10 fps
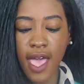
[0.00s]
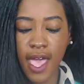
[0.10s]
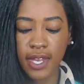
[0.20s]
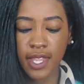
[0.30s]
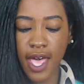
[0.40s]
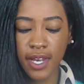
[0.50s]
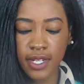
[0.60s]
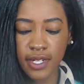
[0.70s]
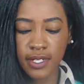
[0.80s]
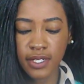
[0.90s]
and that
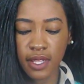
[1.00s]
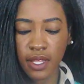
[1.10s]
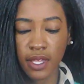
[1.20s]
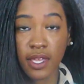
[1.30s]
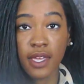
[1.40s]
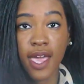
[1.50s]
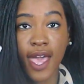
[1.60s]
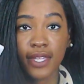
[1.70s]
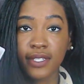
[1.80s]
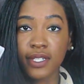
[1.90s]
is the
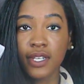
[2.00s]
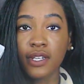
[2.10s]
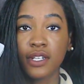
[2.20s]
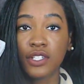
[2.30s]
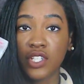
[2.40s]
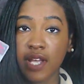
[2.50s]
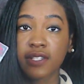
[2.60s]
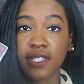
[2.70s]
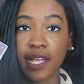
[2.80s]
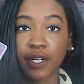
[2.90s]
Essie Gel
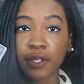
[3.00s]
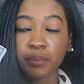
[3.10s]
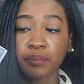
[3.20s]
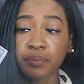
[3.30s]
Setter.